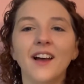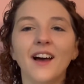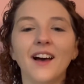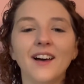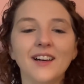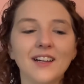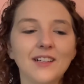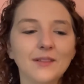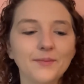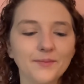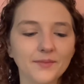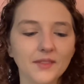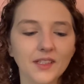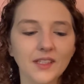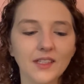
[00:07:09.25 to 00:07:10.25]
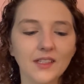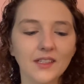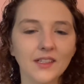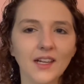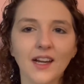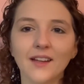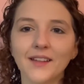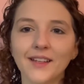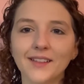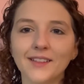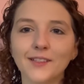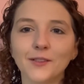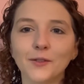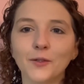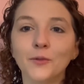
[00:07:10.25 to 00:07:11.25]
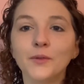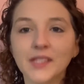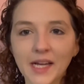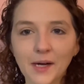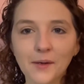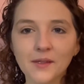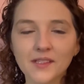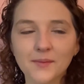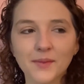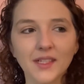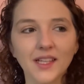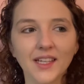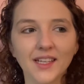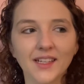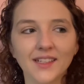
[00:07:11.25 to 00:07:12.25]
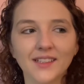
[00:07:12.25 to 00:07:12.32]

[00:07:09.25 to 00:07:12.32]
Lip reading: kind of like a little goose house, but like